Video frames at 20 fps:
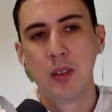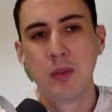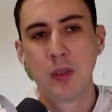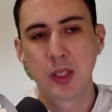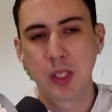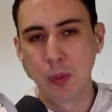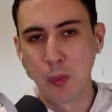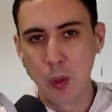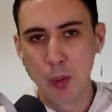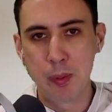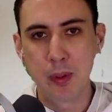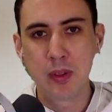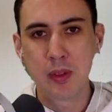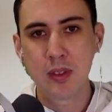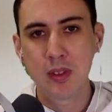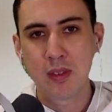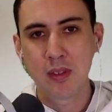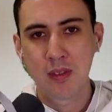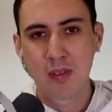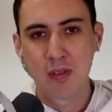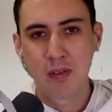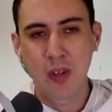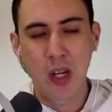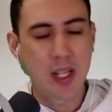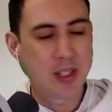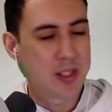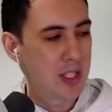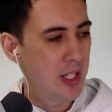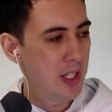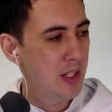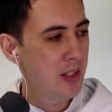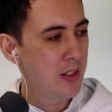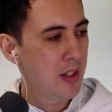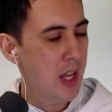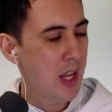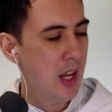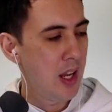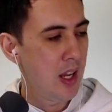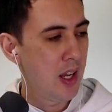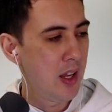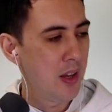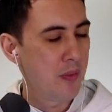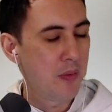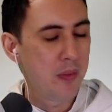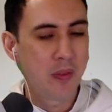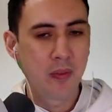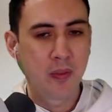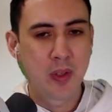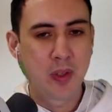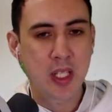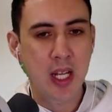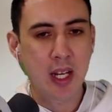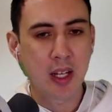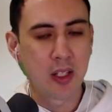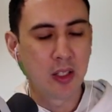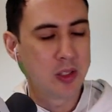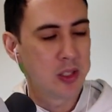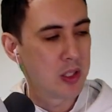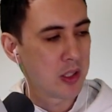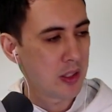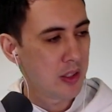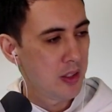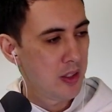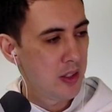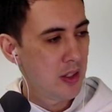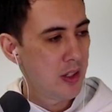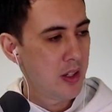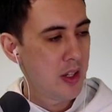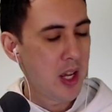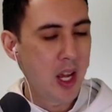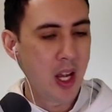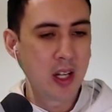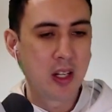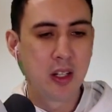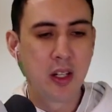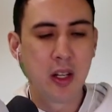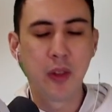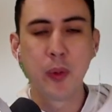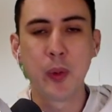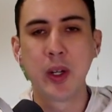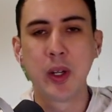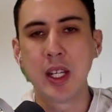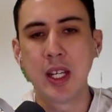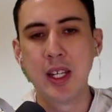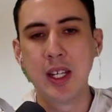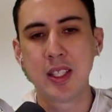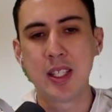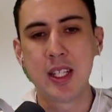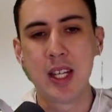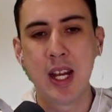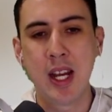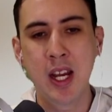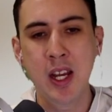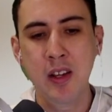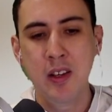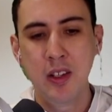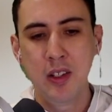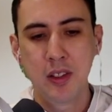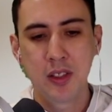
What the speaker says: What's up, Whippers? Vice here, and we're taking a look at another one here today.